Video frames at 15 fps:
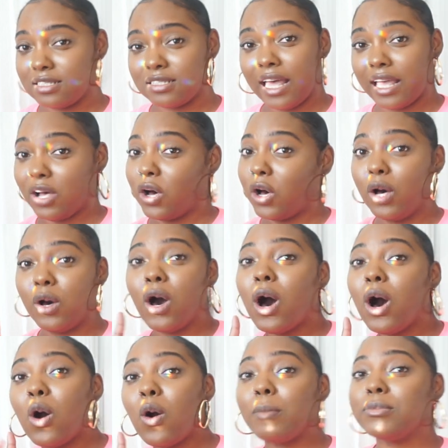just like,
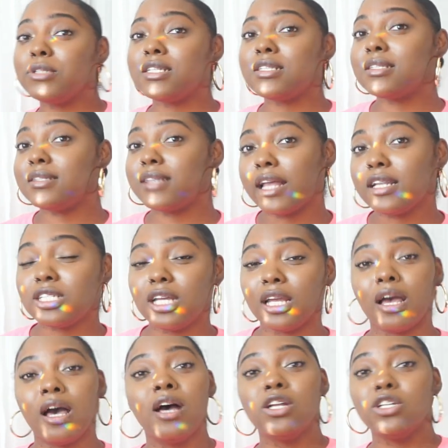oh, I'm just sketching.